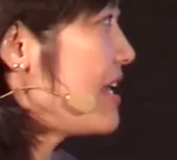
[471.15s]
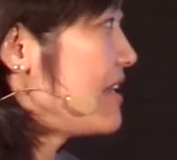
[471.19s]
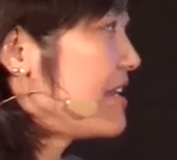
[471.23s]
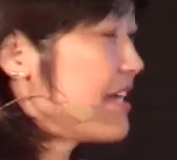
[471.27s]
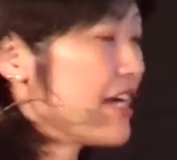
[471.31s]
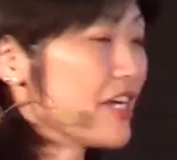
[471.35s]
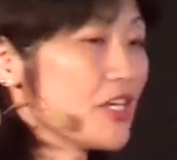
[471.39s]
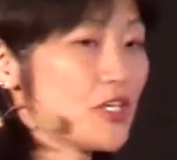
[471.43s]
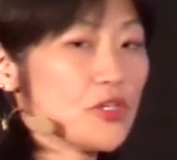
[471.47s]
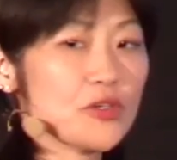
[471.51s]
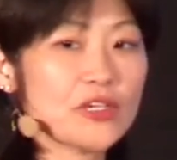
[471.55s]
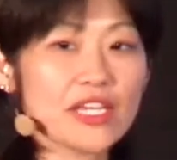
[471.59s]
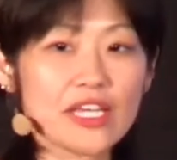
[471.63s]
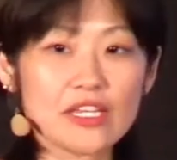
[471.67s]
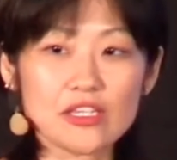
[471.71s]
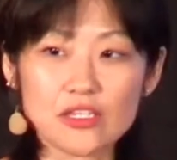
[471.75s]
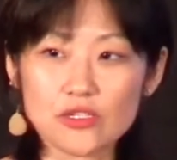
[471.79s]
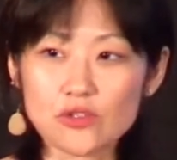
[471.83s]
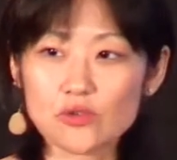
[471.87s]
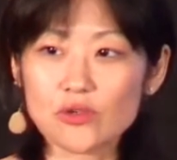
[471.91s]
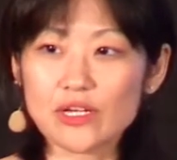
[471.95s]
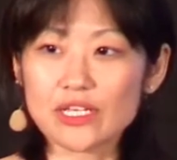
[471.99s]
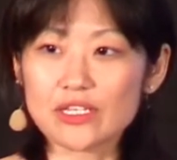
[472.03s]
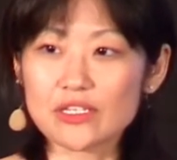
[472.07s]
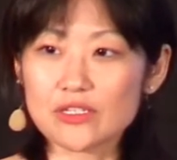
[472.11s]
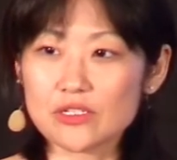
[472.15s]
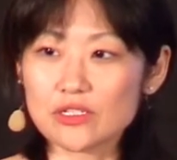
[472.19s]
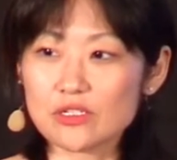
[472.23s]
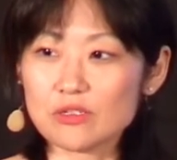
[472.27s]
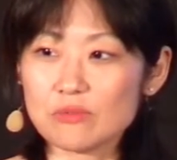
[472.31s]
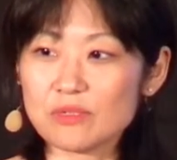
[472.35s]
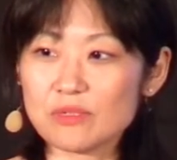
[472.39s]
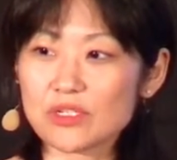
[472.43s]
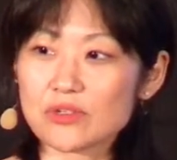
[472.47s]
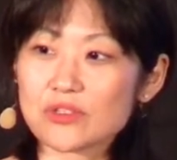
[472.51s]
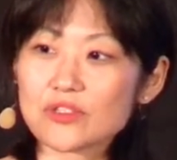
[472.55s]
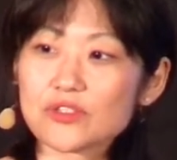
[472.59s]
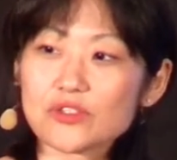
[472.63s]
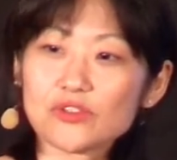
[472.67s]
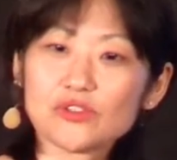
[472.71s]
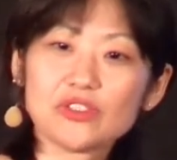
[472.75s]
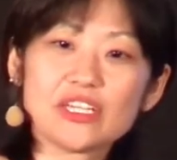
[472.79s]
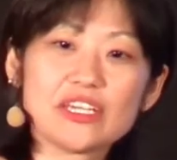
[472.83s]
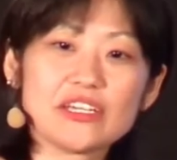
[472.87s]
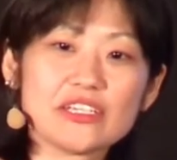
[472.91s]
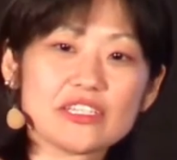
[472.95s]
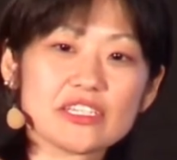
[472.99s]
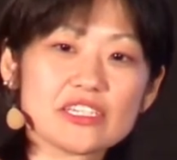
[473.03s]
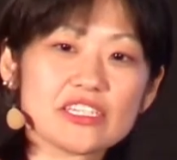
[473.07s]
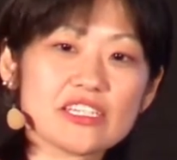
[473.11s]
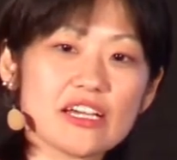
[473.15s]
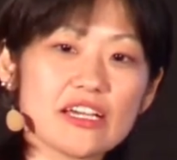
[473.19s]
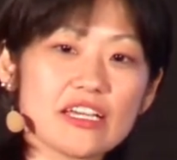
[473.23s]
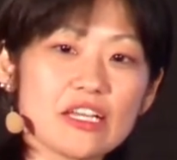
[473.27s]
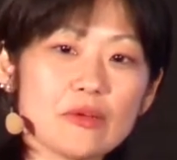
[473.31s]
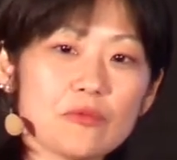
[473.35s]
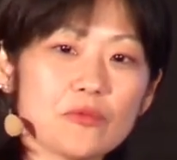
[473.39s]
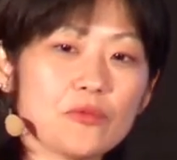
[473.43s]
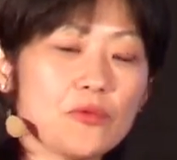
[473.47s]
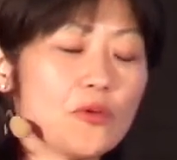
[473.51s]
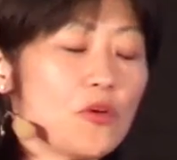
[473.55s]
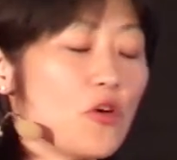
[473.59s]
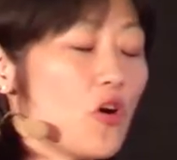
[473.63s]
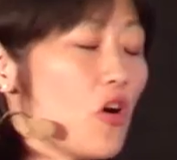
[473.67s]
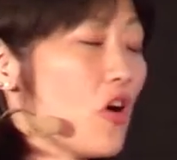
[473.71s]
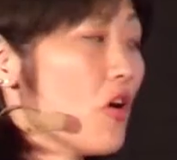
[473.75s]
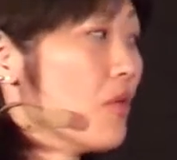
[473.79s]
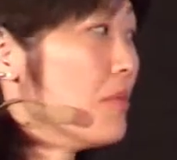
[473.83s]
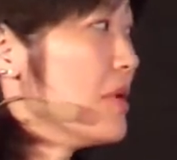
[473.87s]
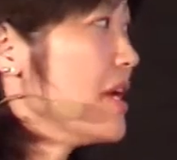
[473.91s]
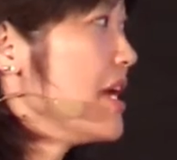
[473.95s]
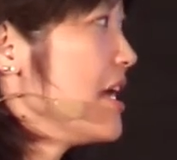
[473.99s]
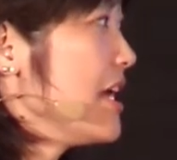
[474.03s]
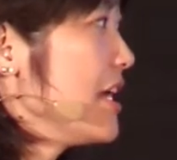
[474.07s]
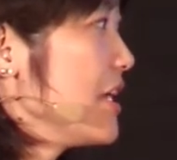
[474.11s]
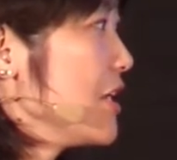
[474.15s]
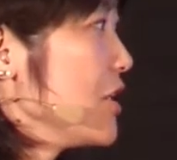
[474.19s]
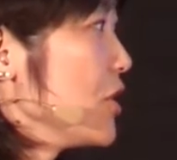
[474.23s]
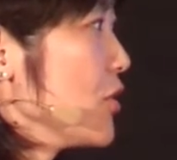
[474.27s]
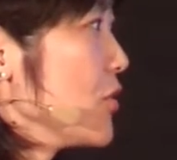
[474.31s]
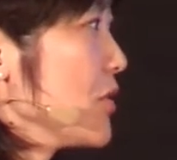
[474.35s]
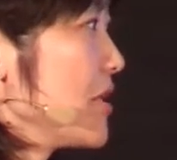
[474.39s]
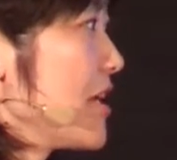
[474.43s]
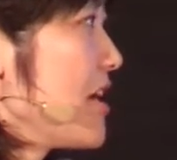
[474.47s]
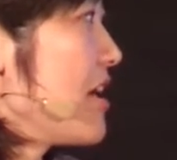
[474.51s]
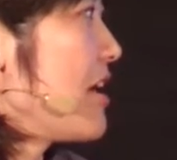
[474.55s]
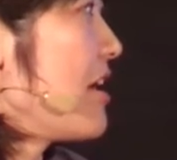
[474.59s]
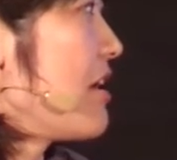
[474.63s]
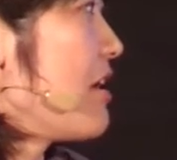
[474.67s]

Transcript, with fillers: and that you can do it too, because you, there's a sign-up form. You